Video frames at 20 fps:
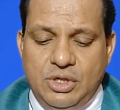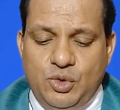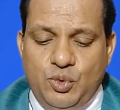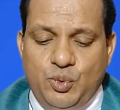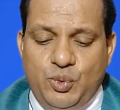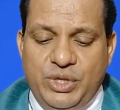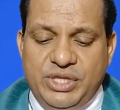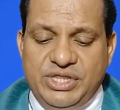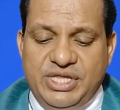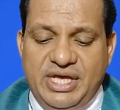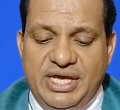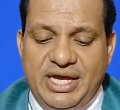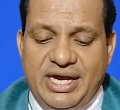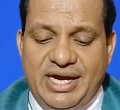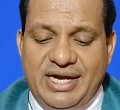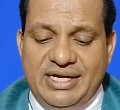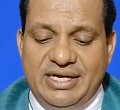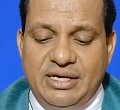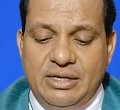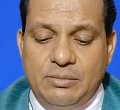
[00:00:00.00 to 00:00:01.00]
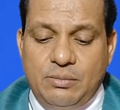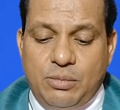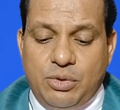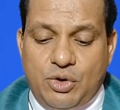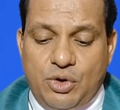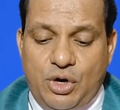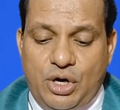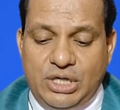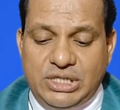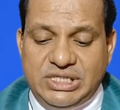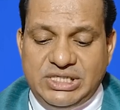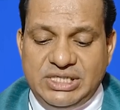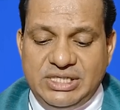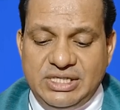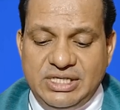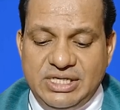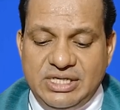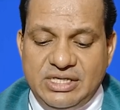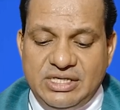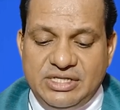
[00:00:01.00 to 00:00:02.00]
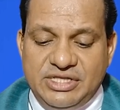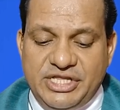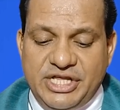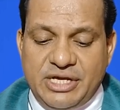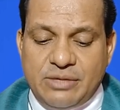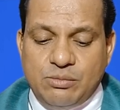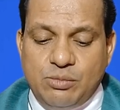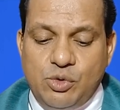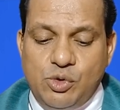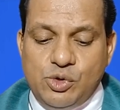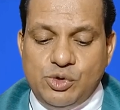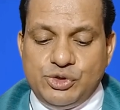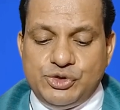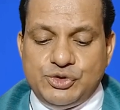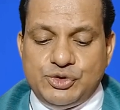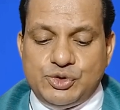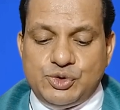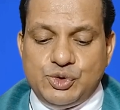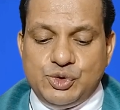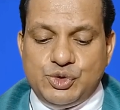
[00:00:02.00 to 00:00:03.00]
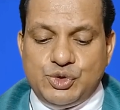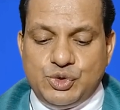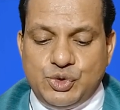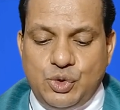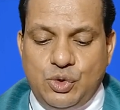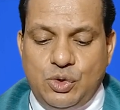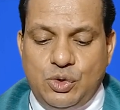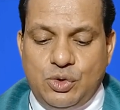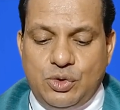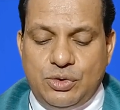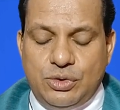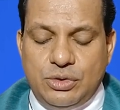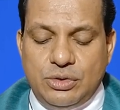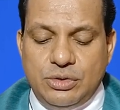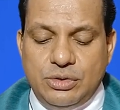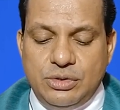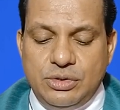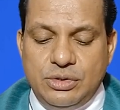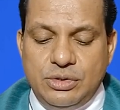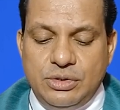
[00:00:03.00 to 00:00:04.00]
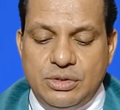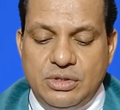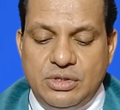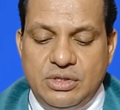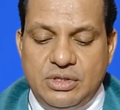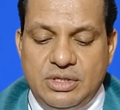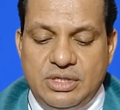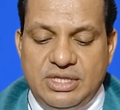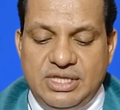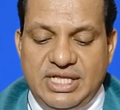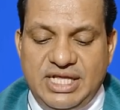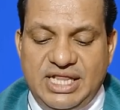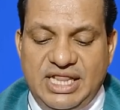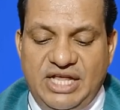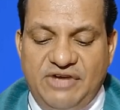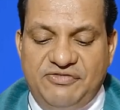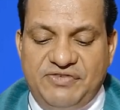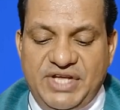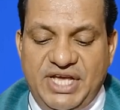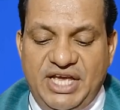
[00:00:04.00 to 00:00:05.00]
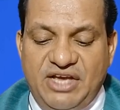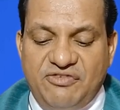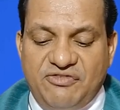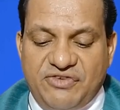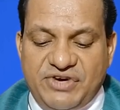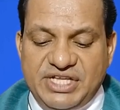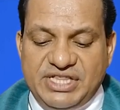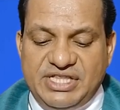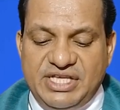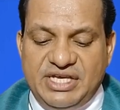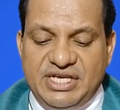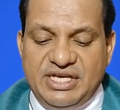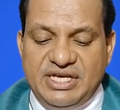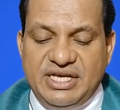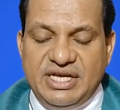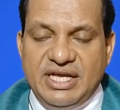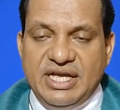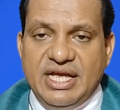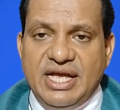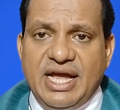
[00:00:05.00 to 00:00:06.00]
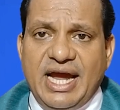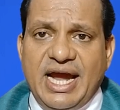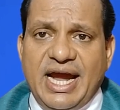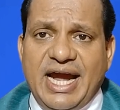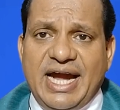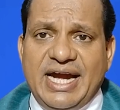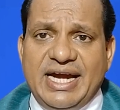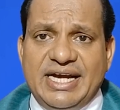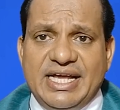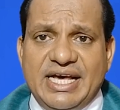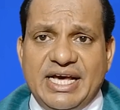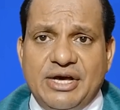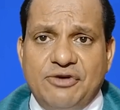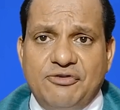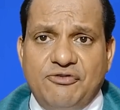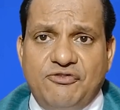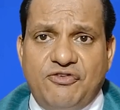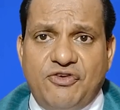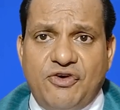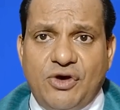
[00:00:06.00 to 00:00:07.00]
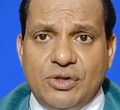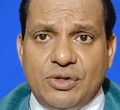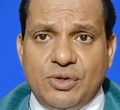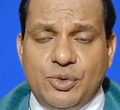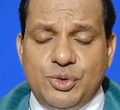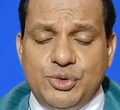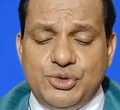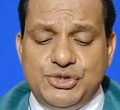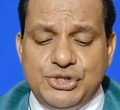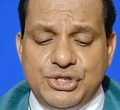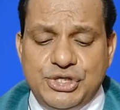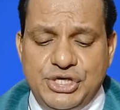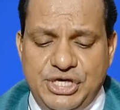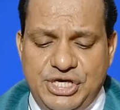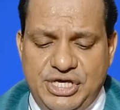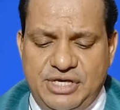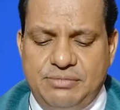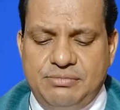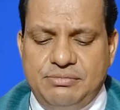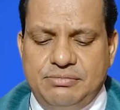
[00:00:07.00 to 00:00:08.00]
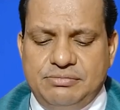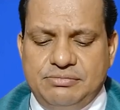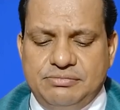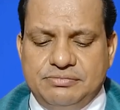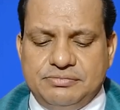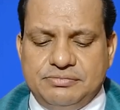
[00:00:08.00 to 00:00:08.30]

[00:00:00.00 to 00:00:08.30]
When they had brought their boats to shore, they left everything and followed him.